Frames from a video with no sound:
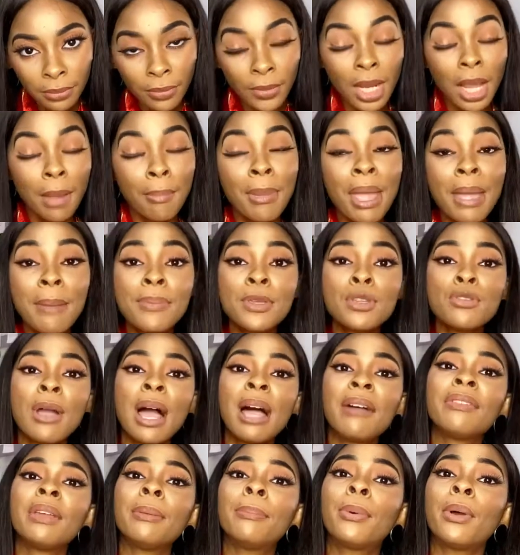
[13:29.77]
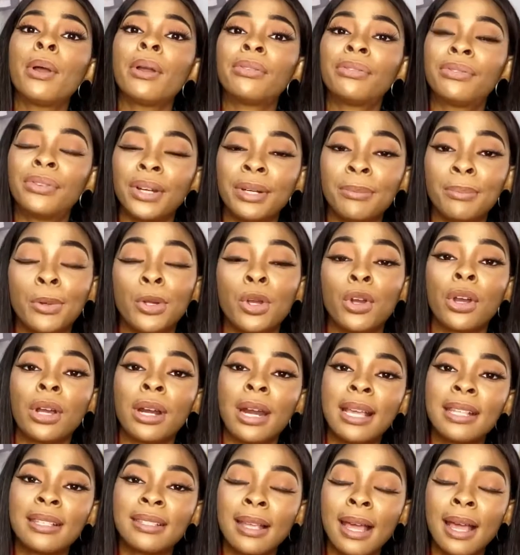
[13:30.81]
Maybe you have a boyfriend, but your
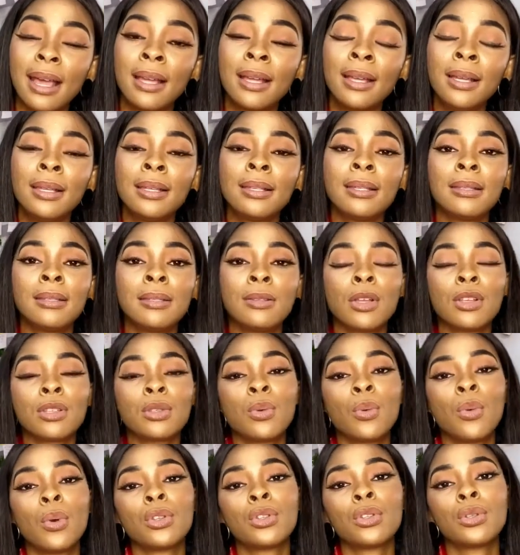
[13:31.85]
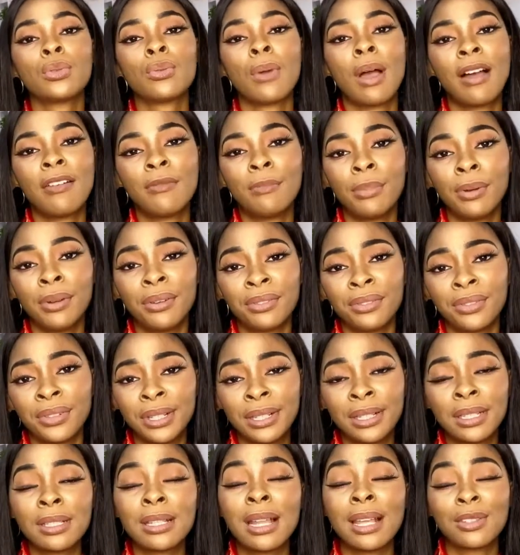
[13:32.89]
organizer doesn't want you to have a
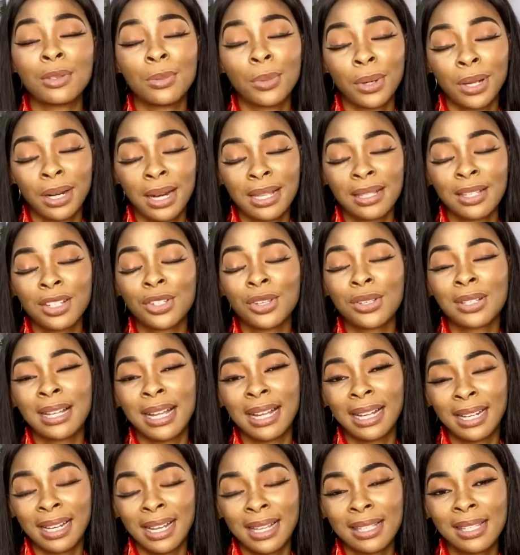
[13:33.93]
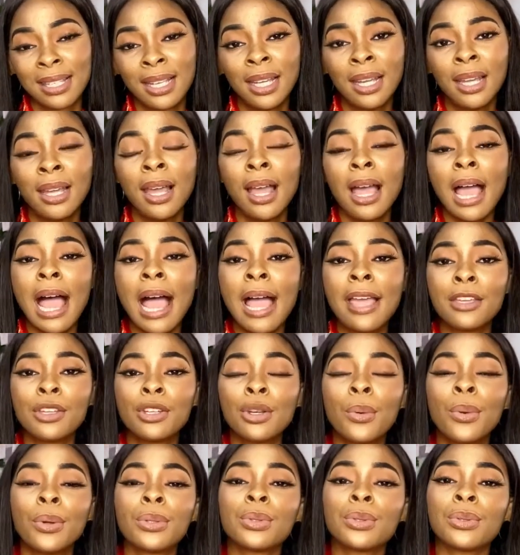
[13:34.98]
boyfriend. There's some organizations like that. And you
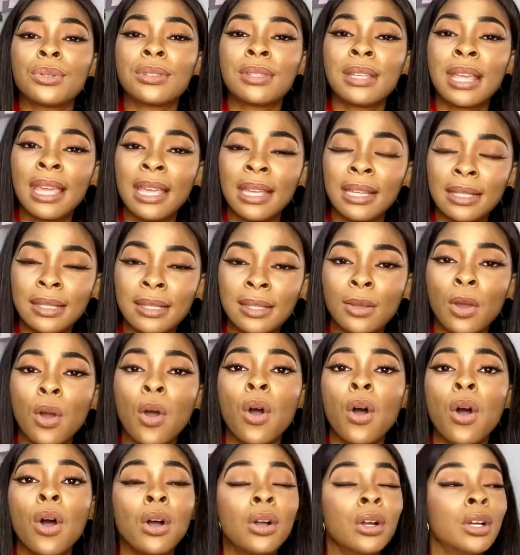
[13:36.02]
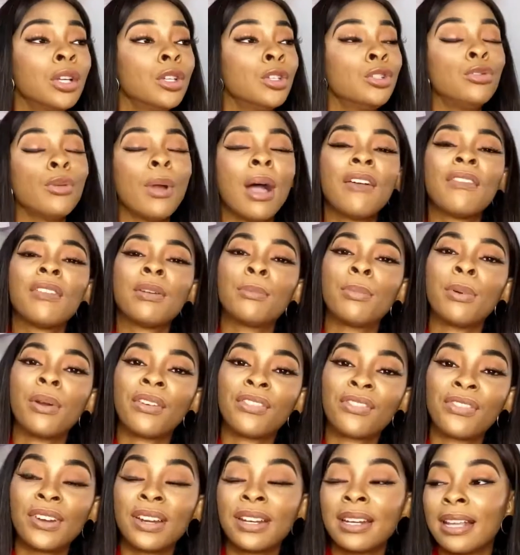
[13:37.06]
don't want to say it, or you have a
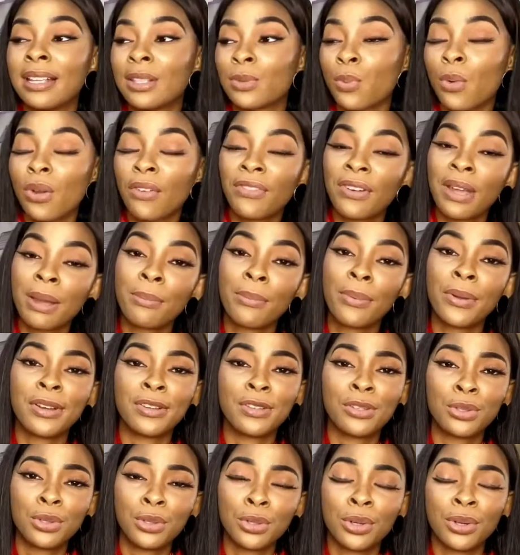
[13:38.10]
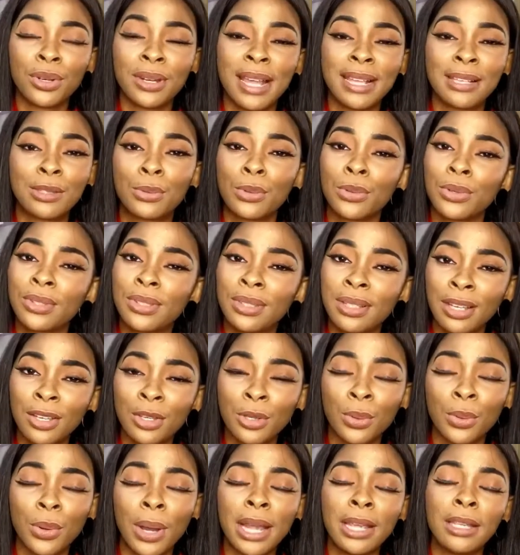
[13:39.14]
boyfriend, there's one fine boy in the studio that is still
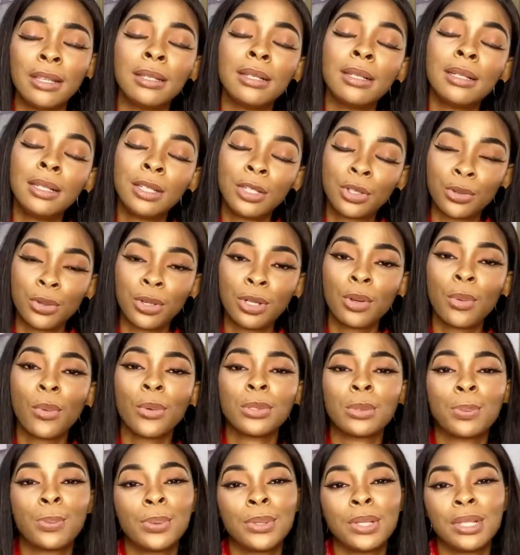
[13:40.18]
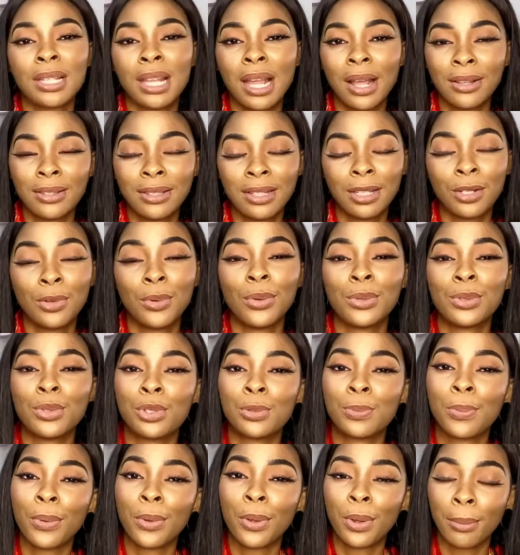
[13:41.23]
seeing you, and you literally don't want to put it out there. You don't want to
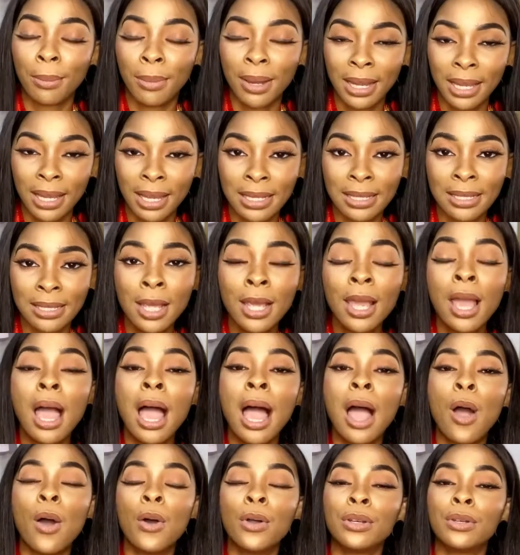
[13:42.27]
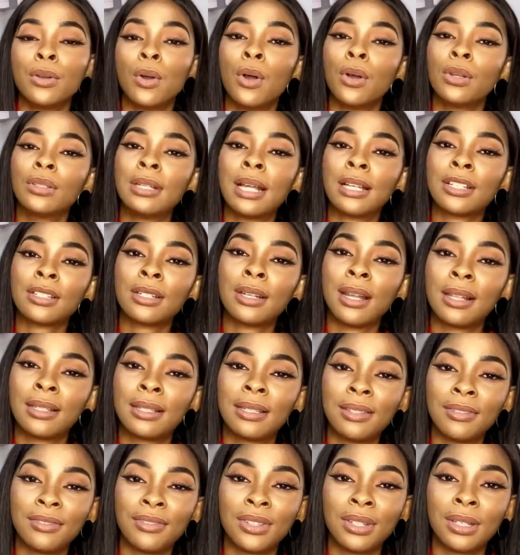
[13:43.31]
spoil your market on all national
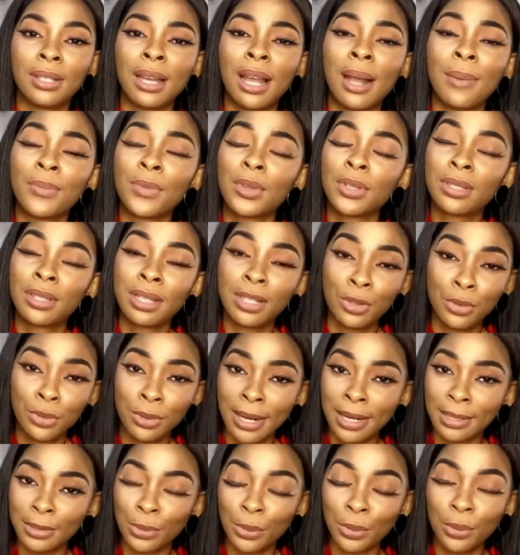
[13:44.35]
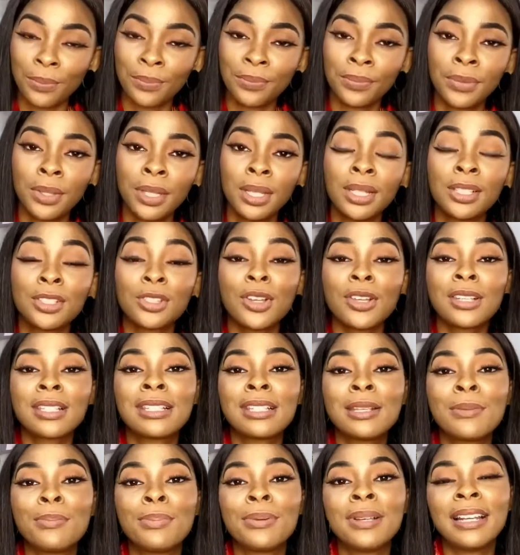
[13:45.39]
TV. I'm not saying do that though. Just
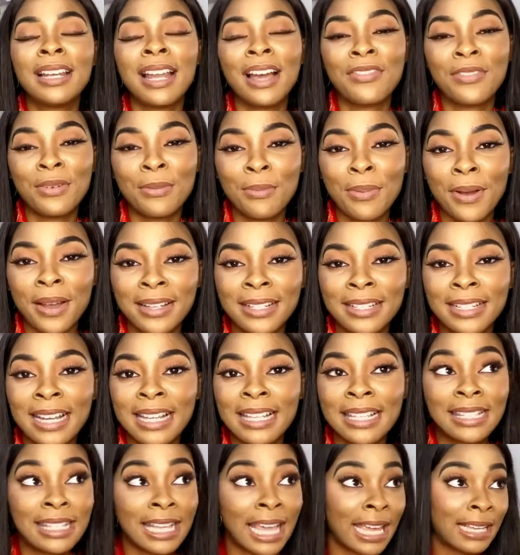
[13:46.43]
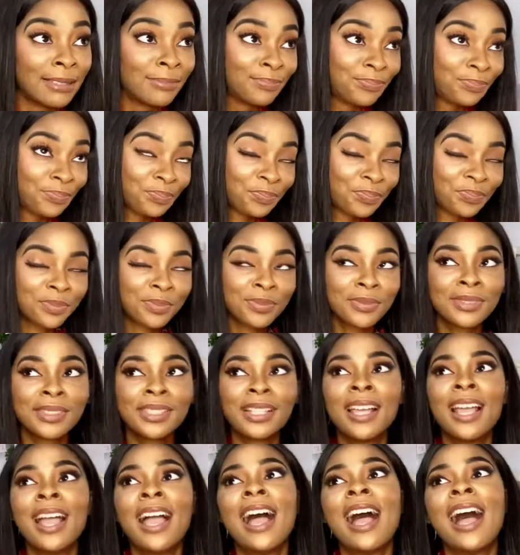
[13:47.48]
simply laugh about it and say,
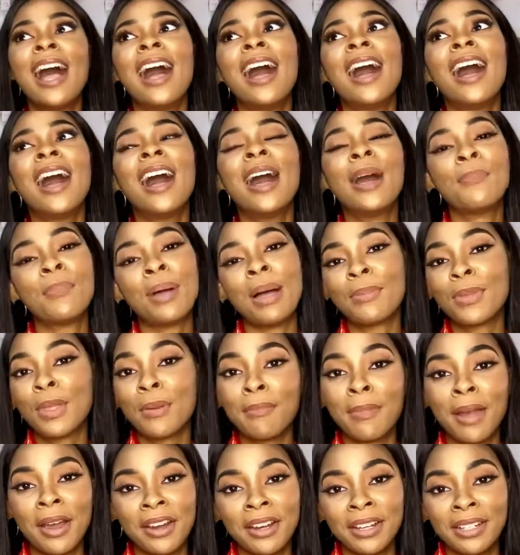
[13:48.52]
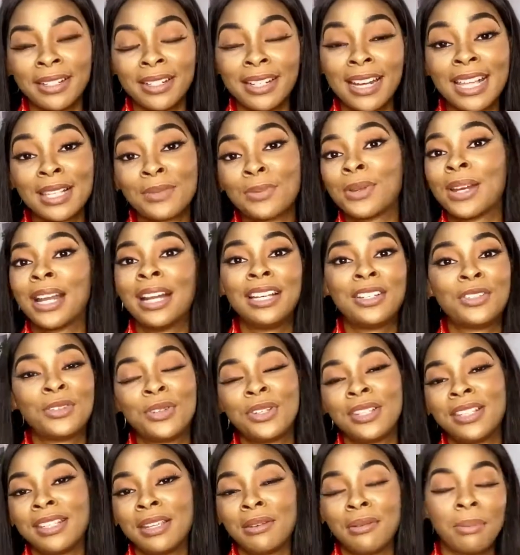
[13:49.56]
I'm not married. That's what I
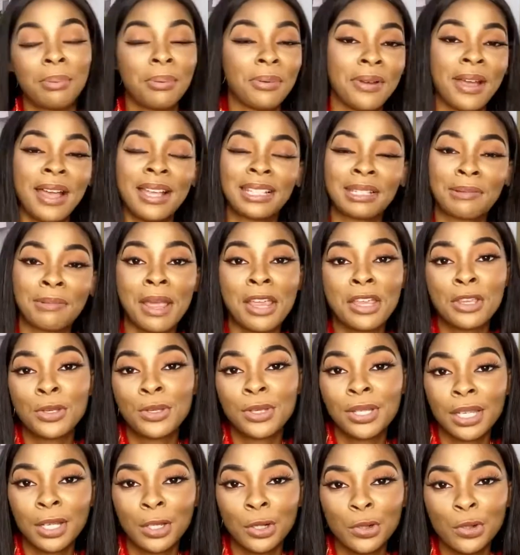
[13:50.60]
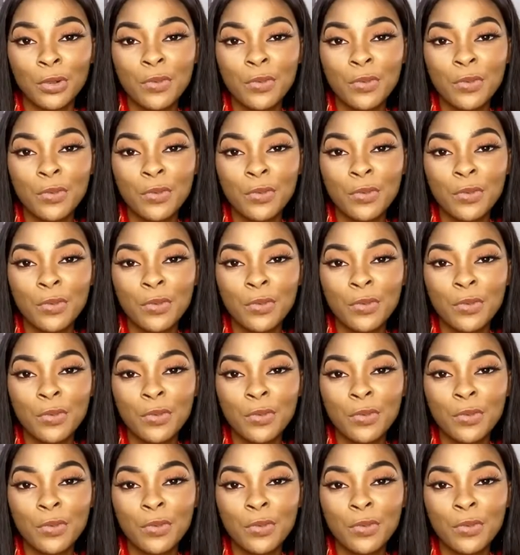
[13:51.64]
literally say when people ask me, are you single?